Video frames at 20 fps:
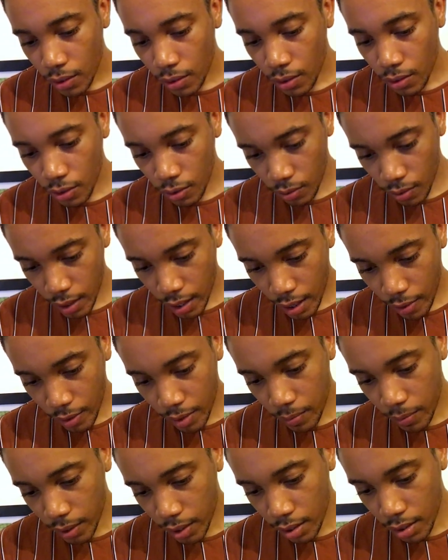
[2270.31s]
So now
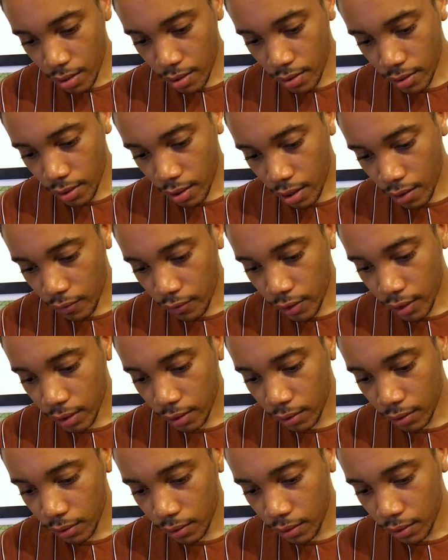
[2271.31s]
it begins, Arthur.